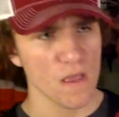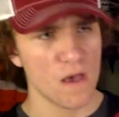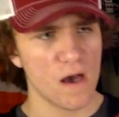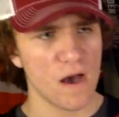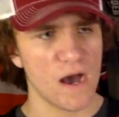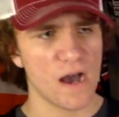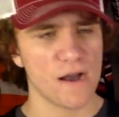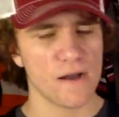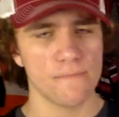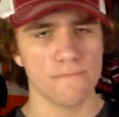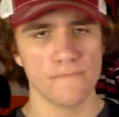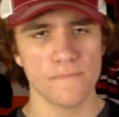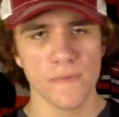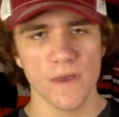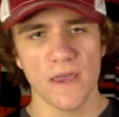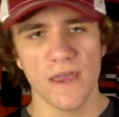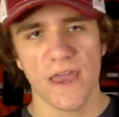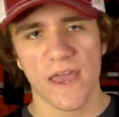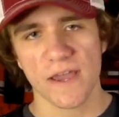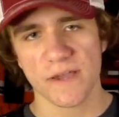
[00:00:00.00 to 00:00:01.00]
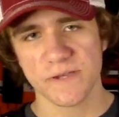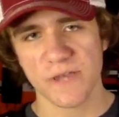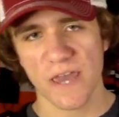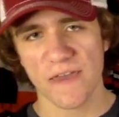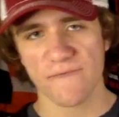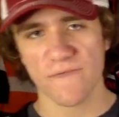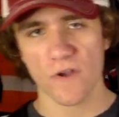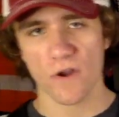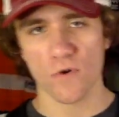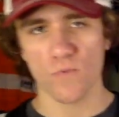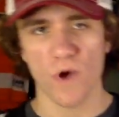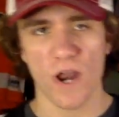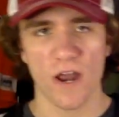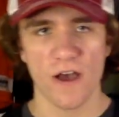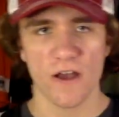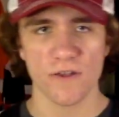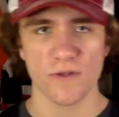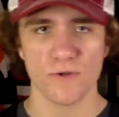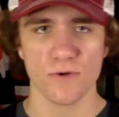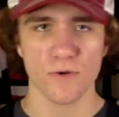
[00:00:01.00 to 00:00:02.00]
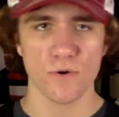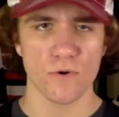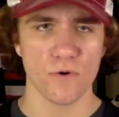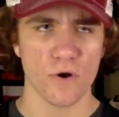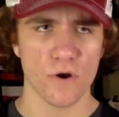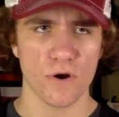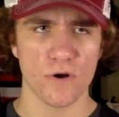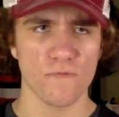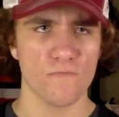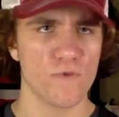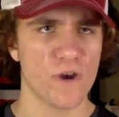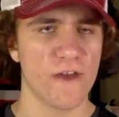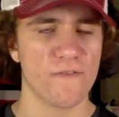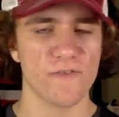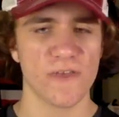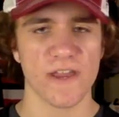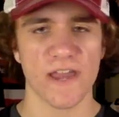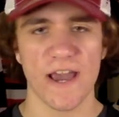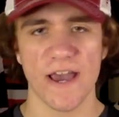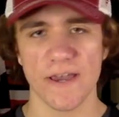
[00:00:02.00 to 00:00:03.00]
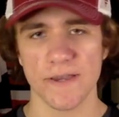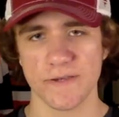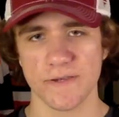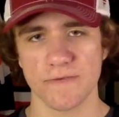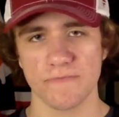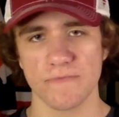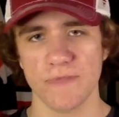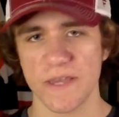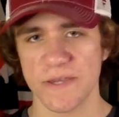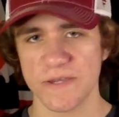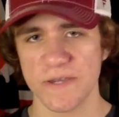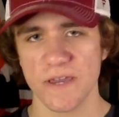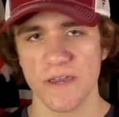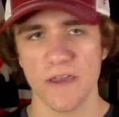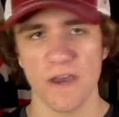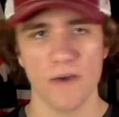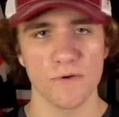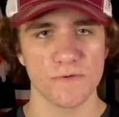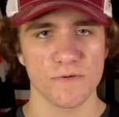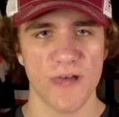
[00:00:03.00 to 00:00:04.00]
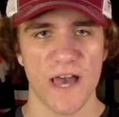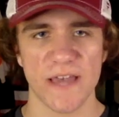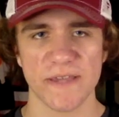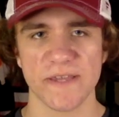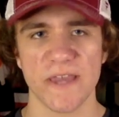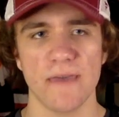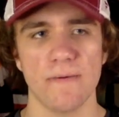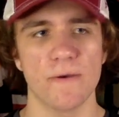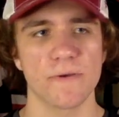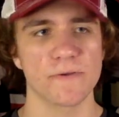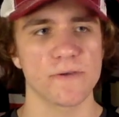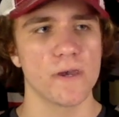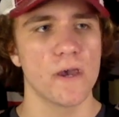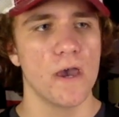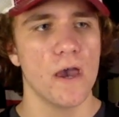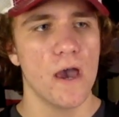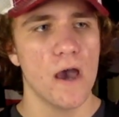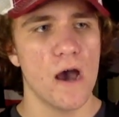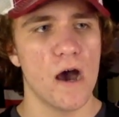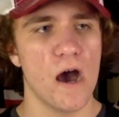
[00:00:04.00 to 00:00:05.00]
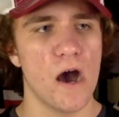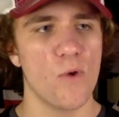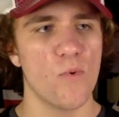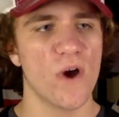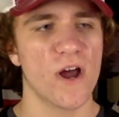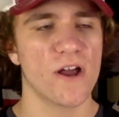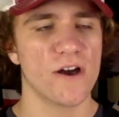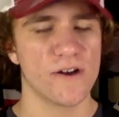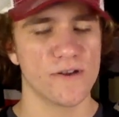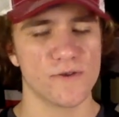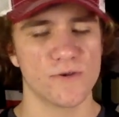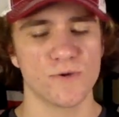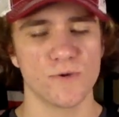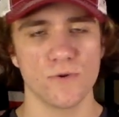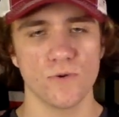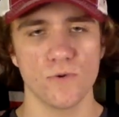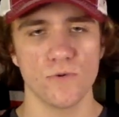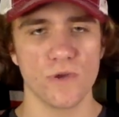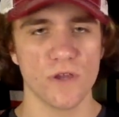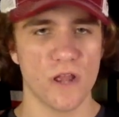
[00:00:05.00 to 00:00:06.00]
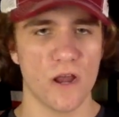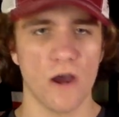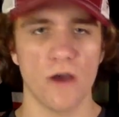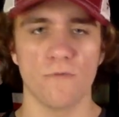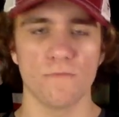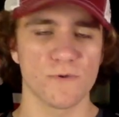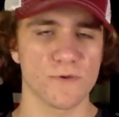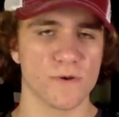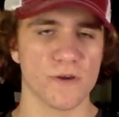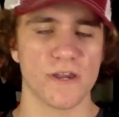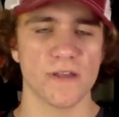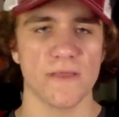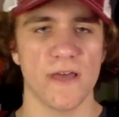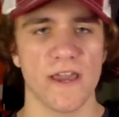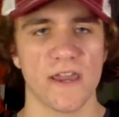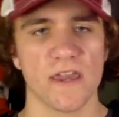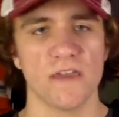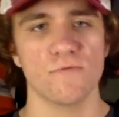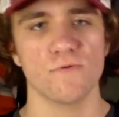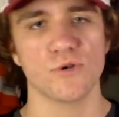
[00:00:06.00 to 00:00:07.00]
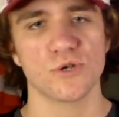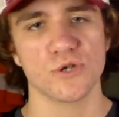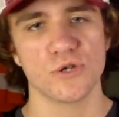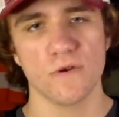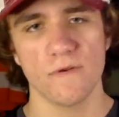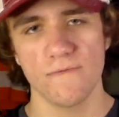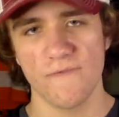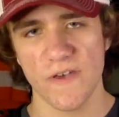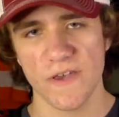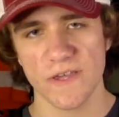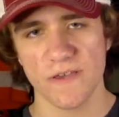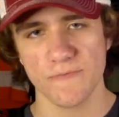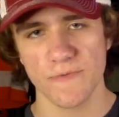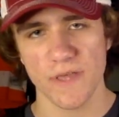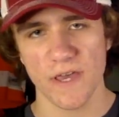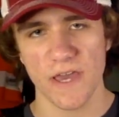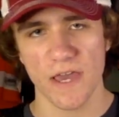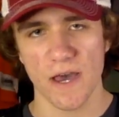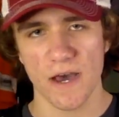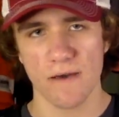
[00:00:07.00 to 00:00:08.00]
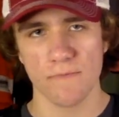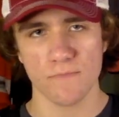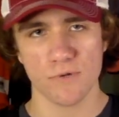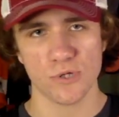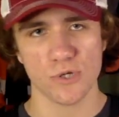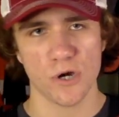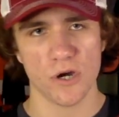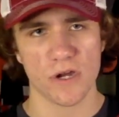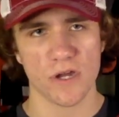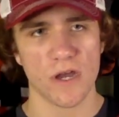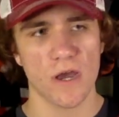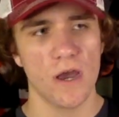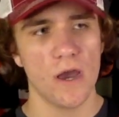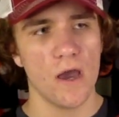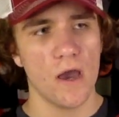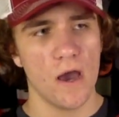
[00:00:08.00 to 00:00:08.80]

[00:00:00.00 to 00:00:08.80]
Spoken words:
Xavier went on to, or whatever the CEO's last name is, went on to, you know, it was looking like he was visibly shook.